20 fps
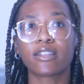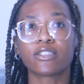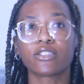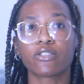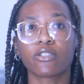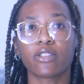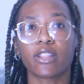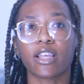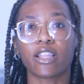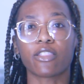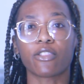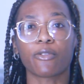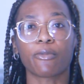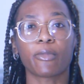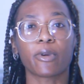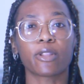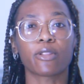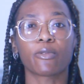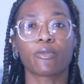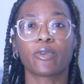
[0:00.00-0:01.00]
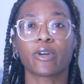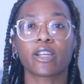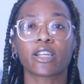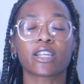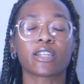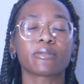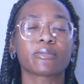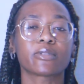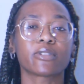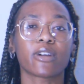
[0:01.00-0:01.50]
so that no matter what
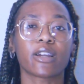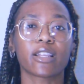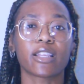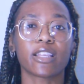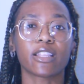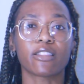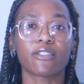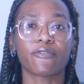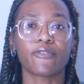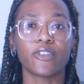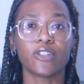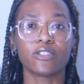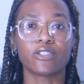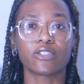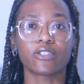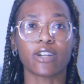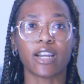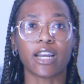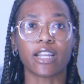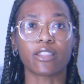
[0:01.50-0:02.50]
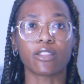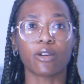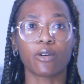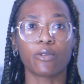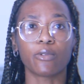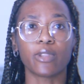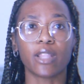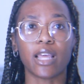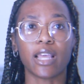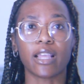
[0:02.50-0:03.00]
hamster I get in the future, I
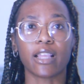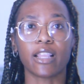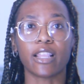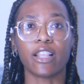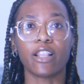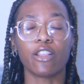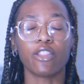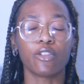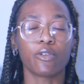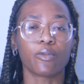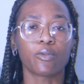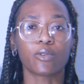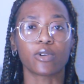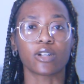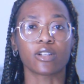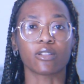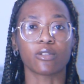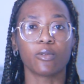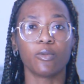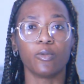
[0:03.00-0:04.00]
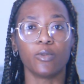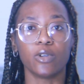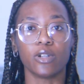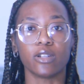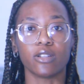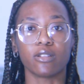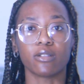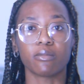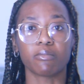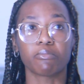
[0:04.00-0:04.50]
know that either one
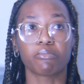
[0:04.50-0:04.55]
would